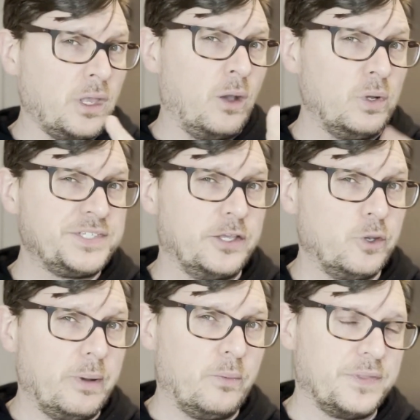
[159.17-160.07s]
I will tell
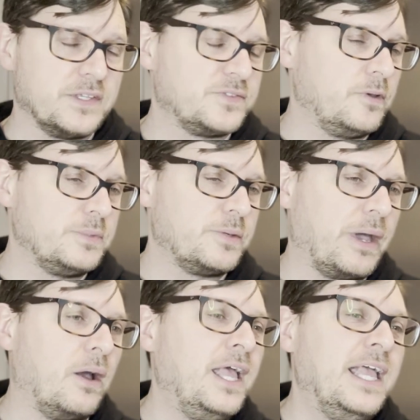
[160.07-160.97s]
you about what this film is
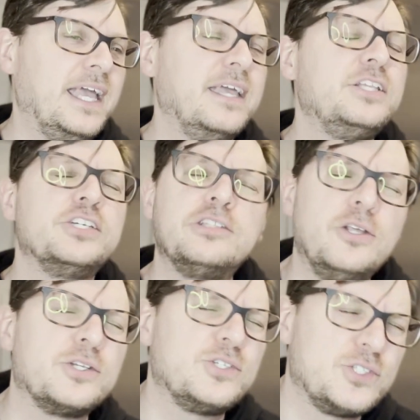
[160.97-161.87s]
about. It just
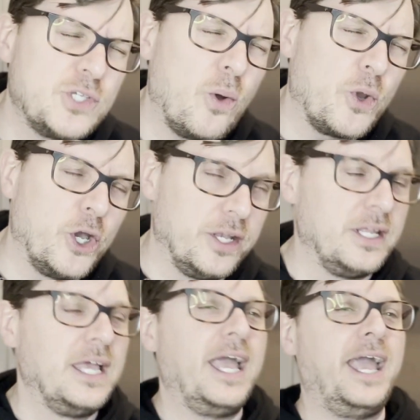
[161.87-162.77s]
looks so good,
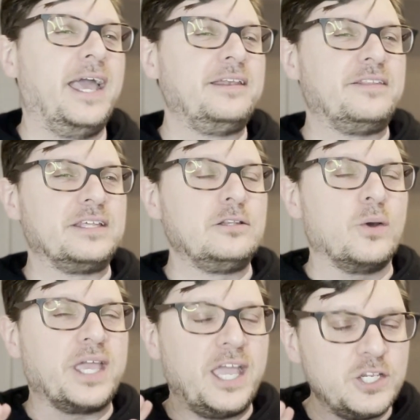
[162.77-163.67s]
and the
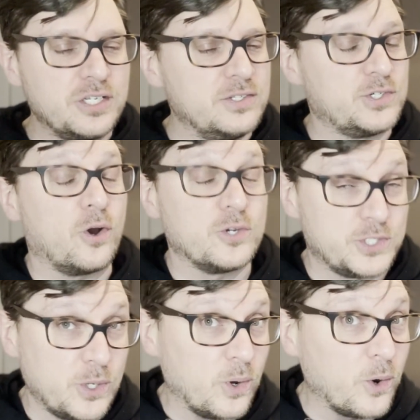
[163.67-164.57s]
locations are
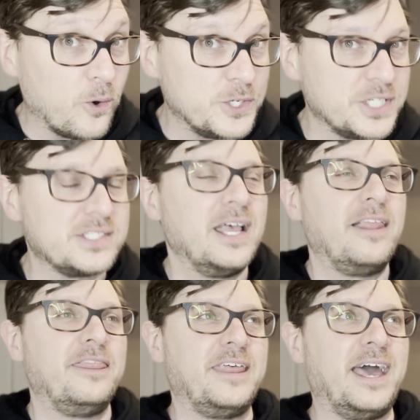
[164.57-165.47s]
so gorgeous
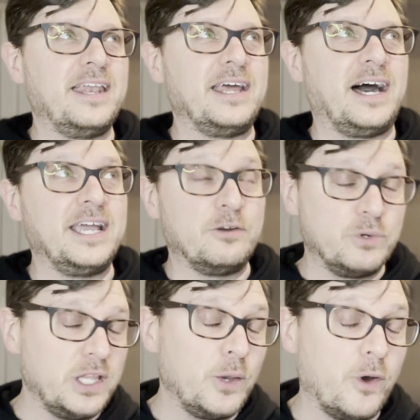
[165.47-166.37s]
that it
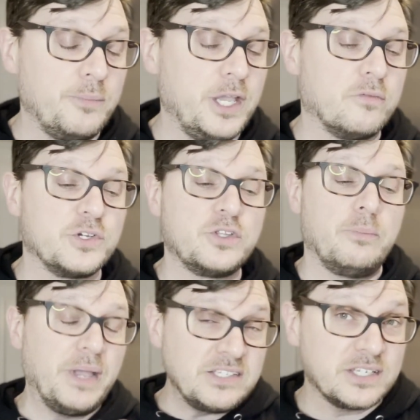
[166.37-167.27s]
really won me over. So the
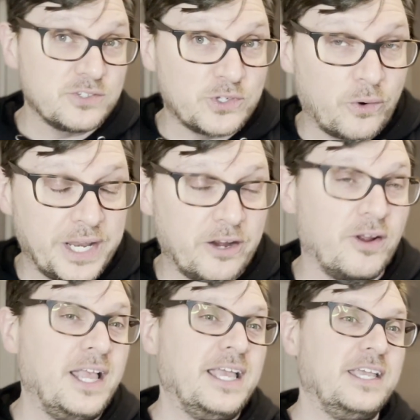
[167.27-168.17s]
basic story
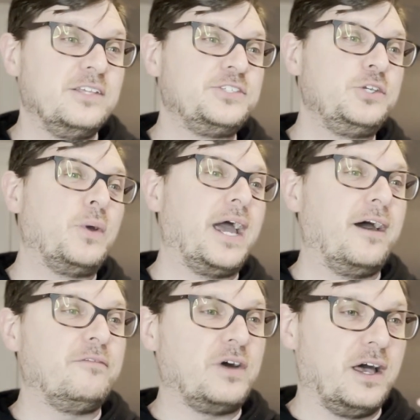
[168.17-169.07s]
here is you
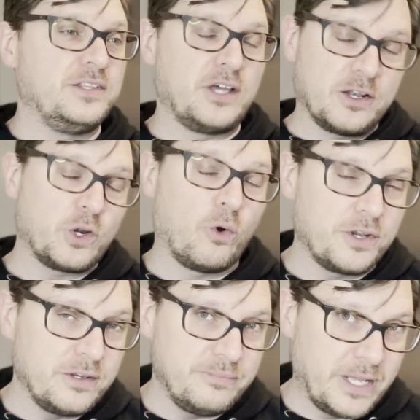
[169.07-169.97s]
have Don
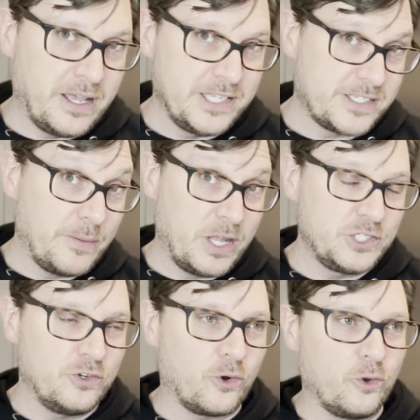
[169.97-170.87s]
Gordon, as I
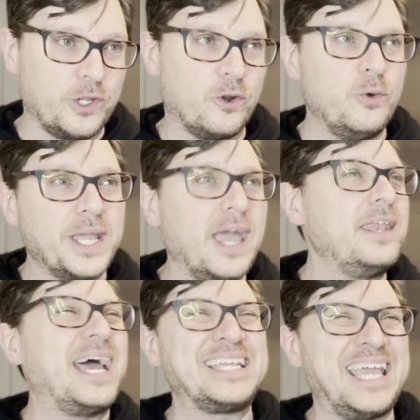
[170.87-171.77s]
mentioned earlier, who,
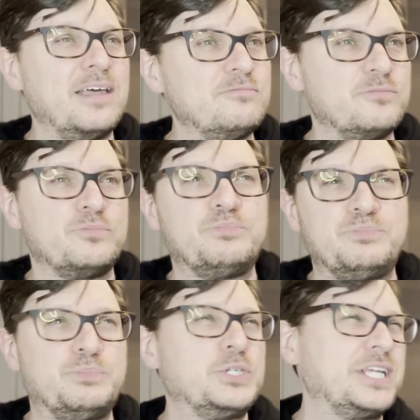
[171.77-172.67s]
again, I
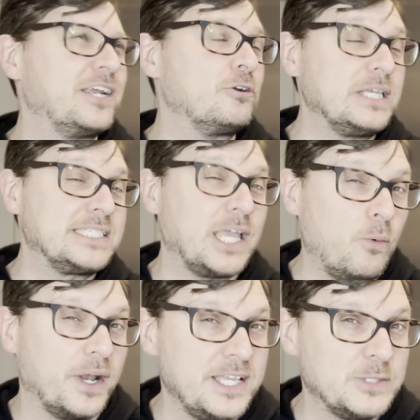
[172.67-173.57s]
can't particularly say
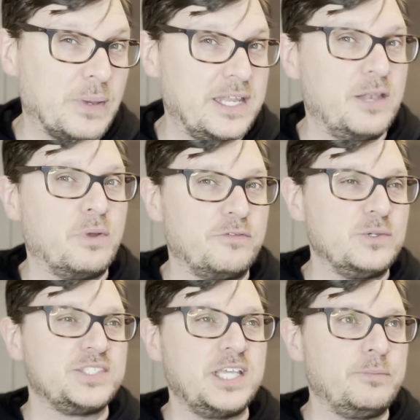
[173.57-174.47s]
what he's been in, but if
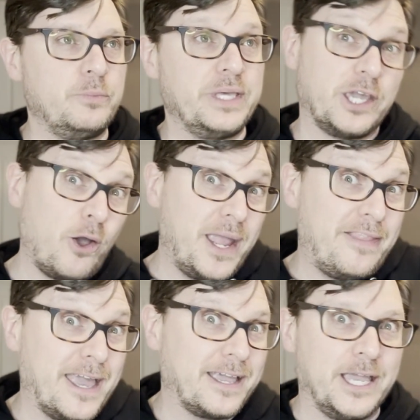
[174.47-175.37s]
you see him, you'll be like, oh yeah,
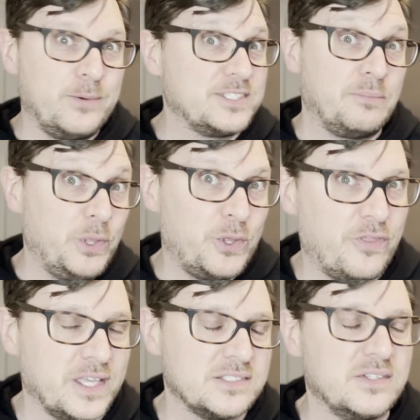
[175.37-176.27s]
that guy. He was in a million
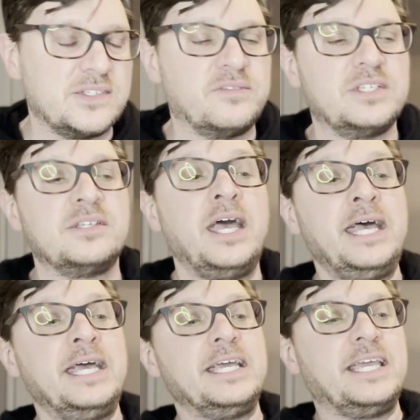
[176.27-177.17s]
things in the 70s.
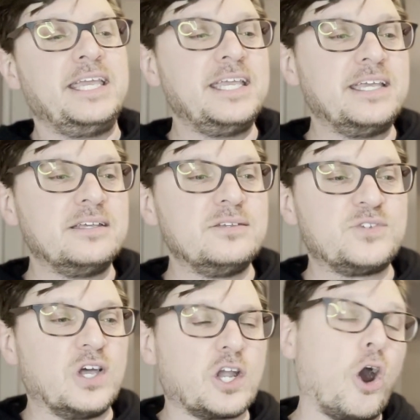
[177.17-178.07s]
He
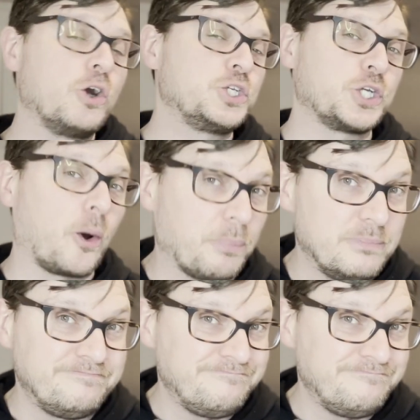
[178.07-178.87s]
is a card sharp.